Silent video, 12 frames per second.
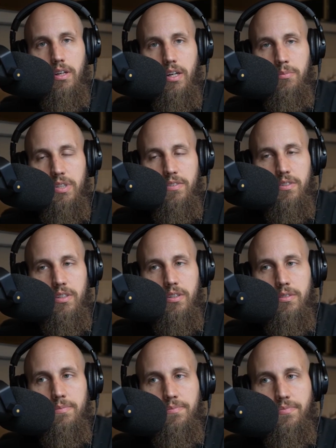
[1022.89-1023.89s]
even
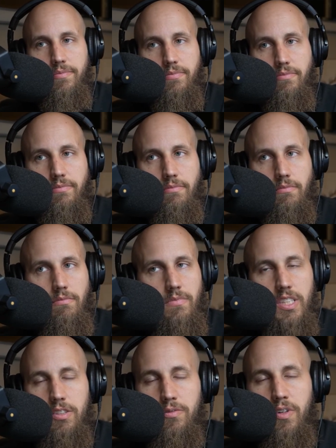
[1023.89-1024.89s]
though
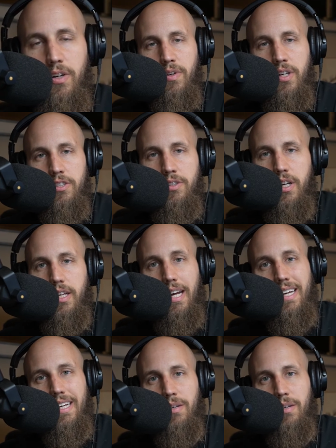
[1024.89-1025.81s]
it's frustrating.